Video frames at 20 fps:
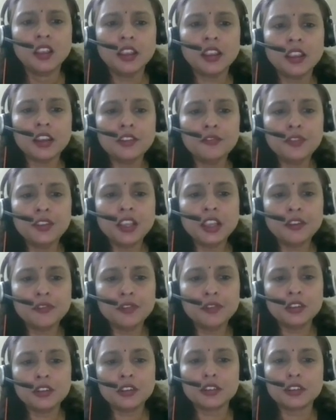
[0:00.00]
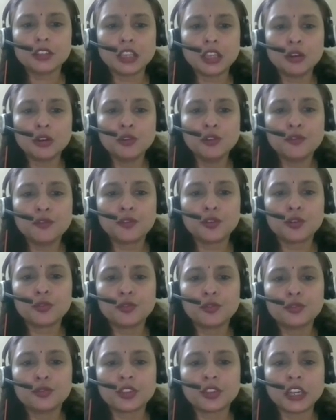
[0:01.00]
And we have a yellow
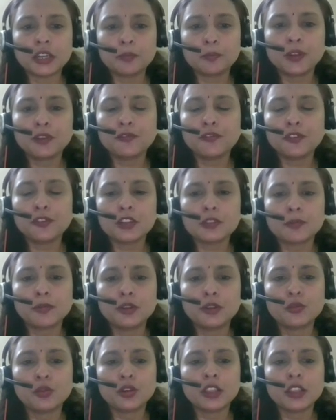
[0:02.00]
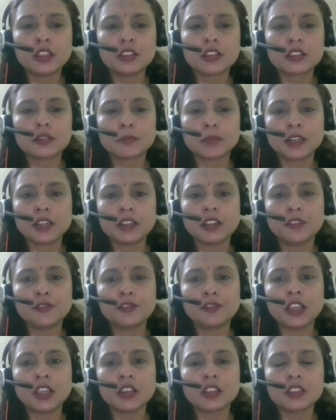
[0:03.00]
flow that prefers blue links, but
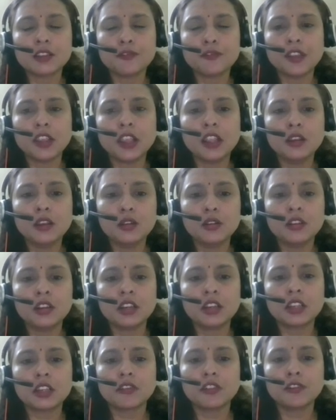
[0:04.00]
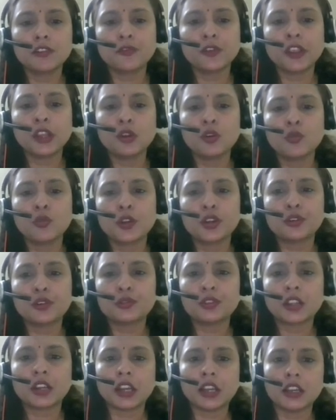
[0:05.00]
if there is a failure, it will fail over to
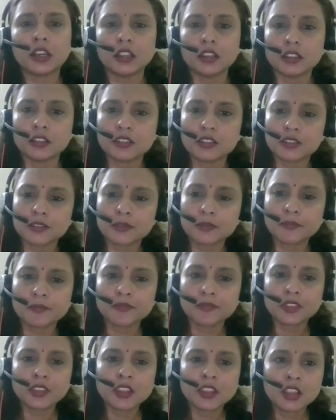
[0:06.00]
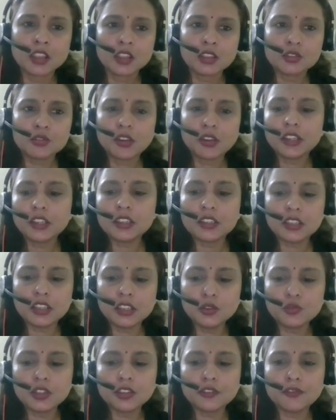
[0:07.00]
the red links. So let us
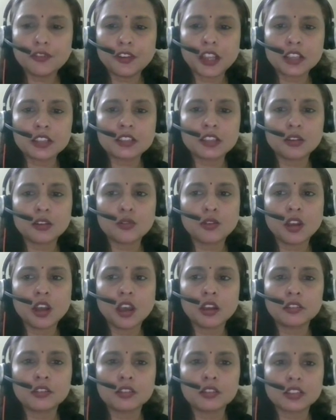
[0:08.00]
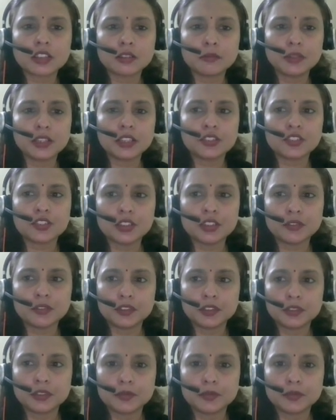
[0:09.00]
see using Flex Algo how this can be achieved.